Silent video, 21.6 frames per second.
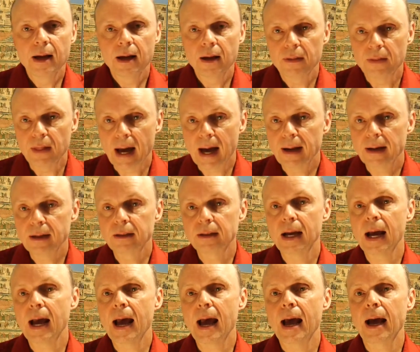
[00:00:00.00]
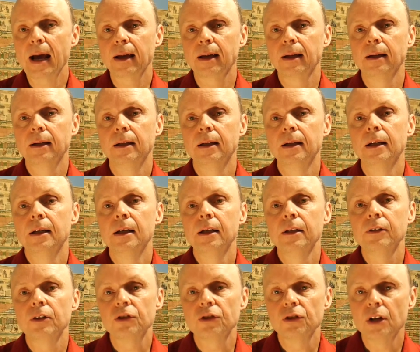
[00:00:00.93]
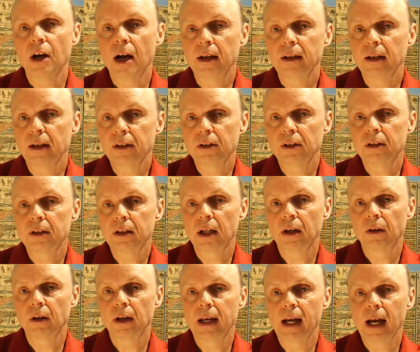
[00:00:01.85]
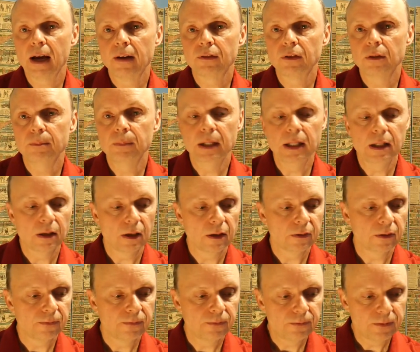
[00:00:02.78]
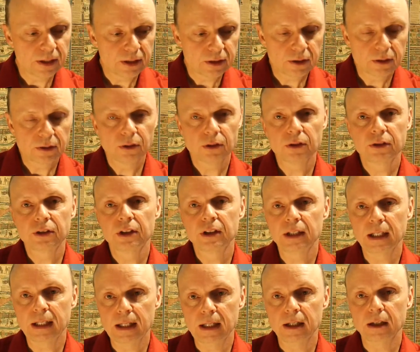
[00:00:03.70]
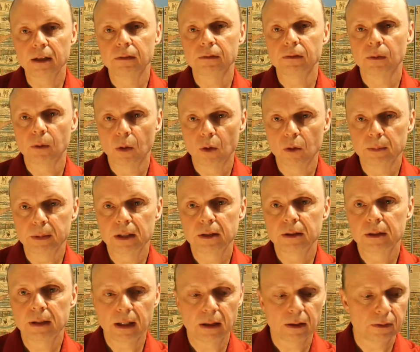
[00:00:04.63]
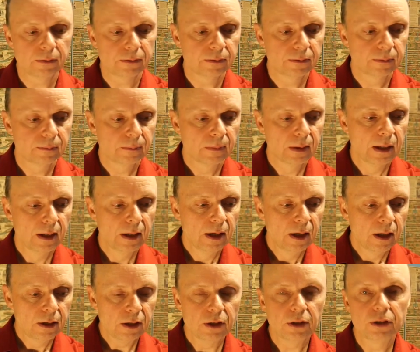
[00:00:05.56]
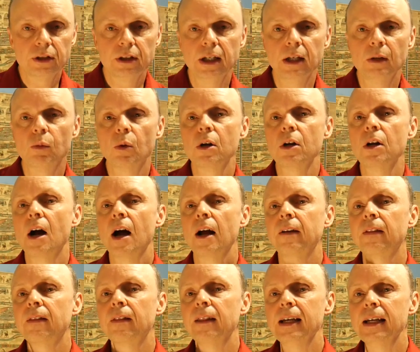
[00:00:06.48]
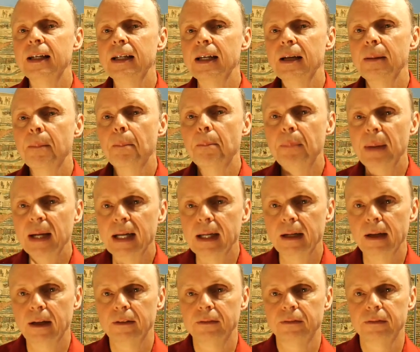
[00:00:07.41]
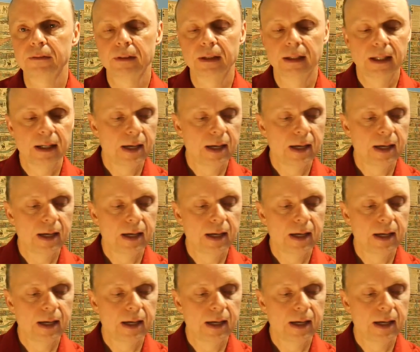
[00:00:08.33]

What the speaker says: That attack does not necessarily have to be on the physical city of Rome itself. You see, we're not thinking big enough.